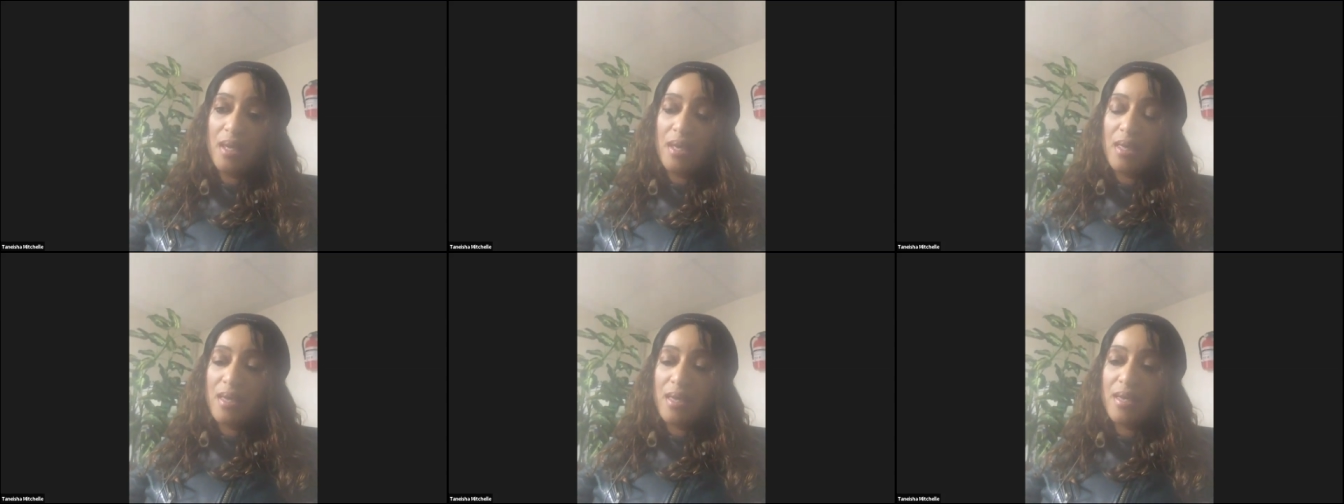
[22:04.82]

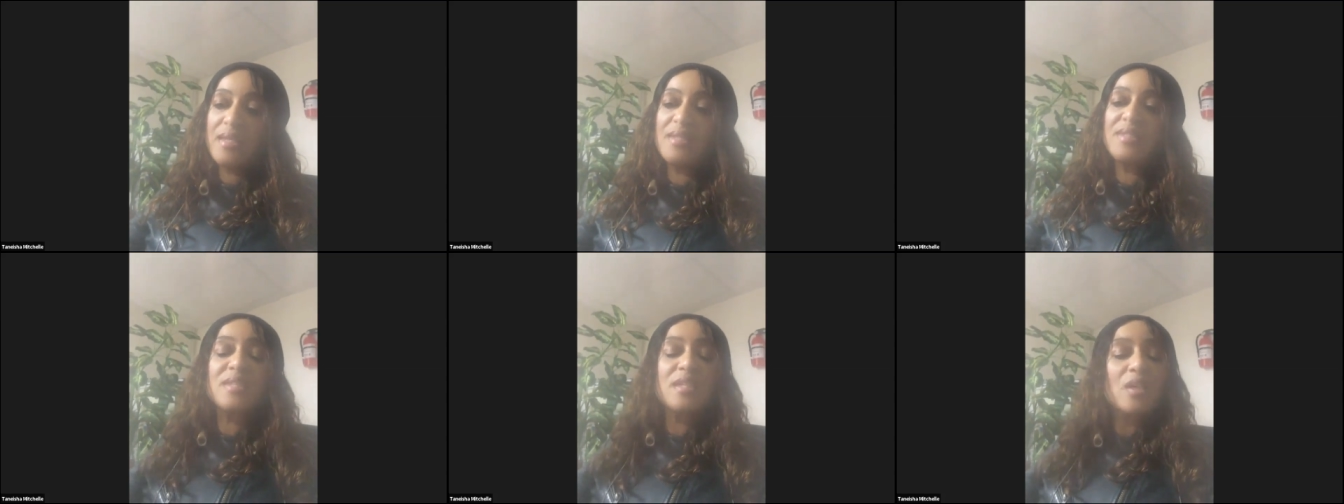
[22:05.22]

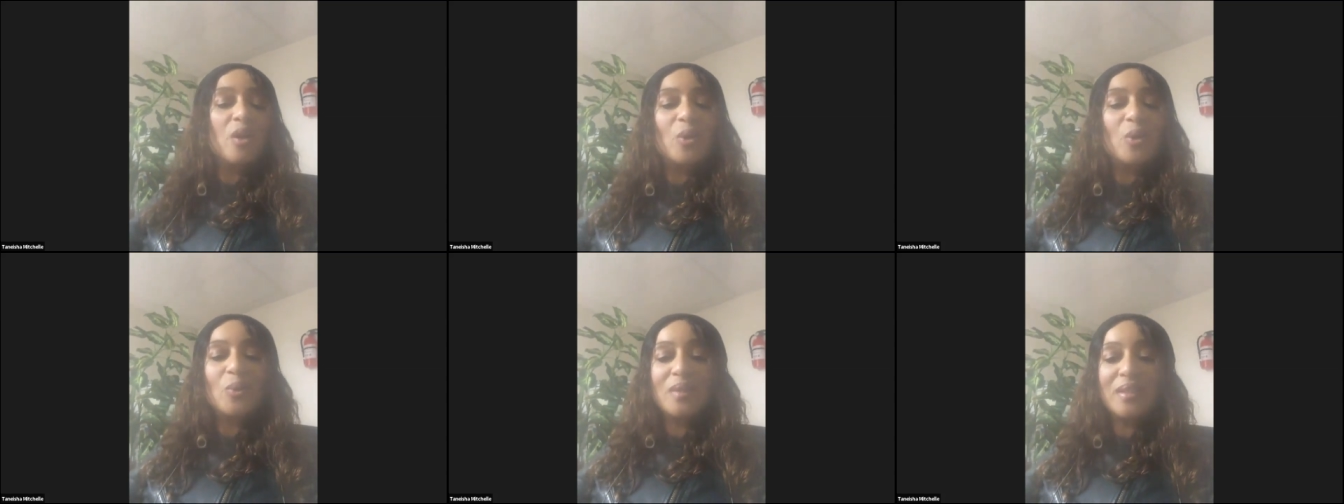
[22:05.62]
He's the
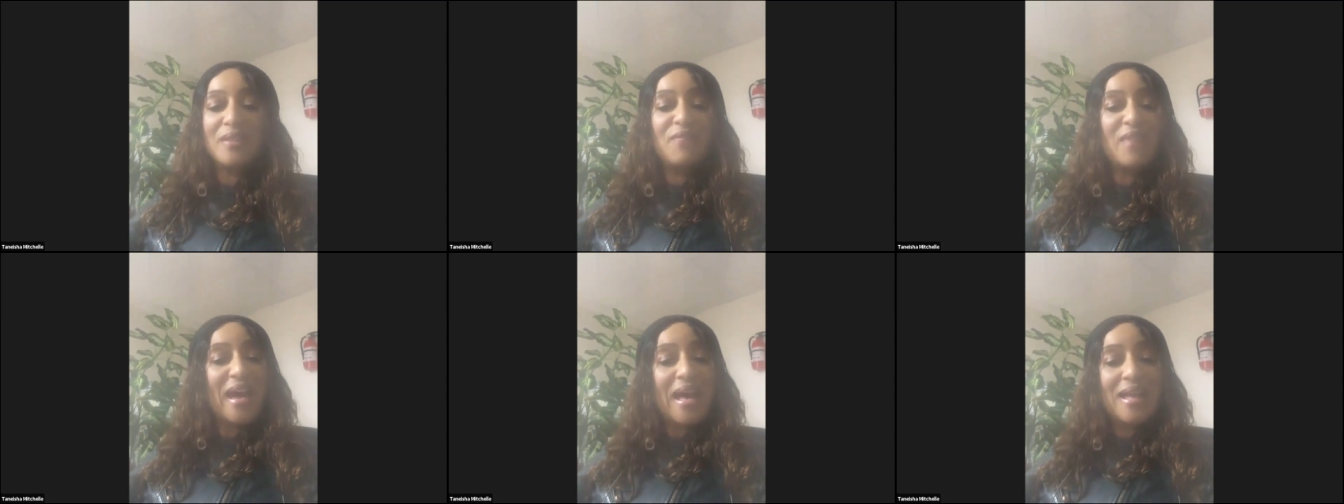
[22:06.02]
only
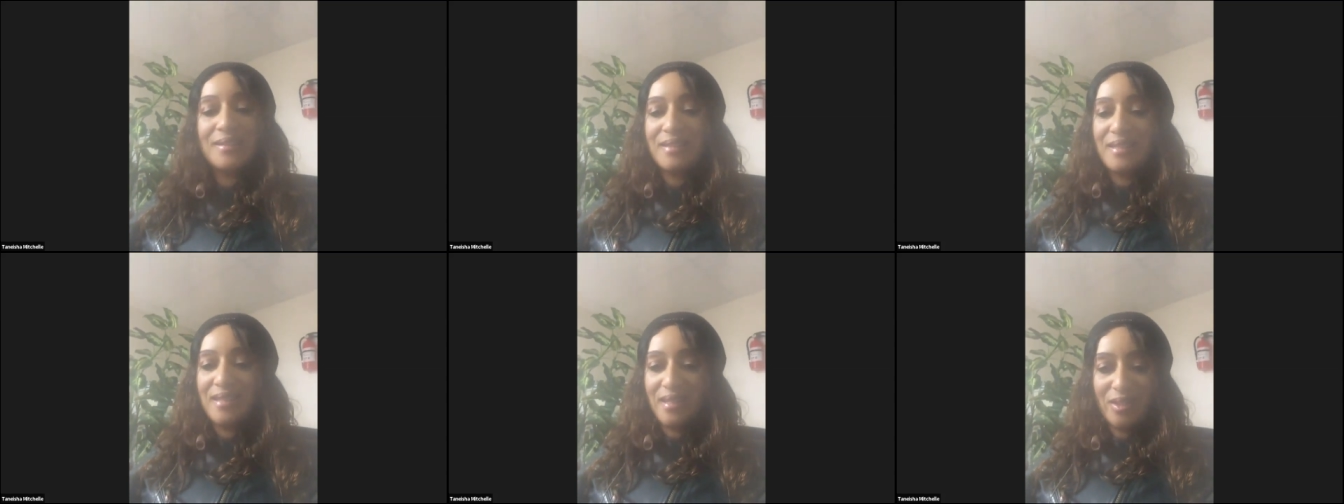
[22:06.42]

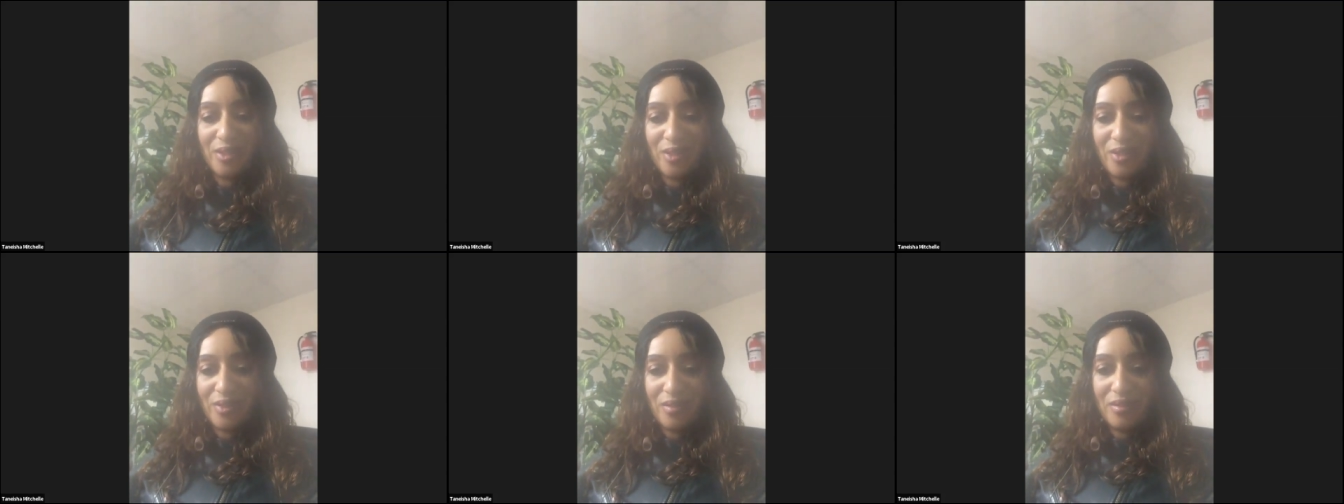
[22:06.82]
validator.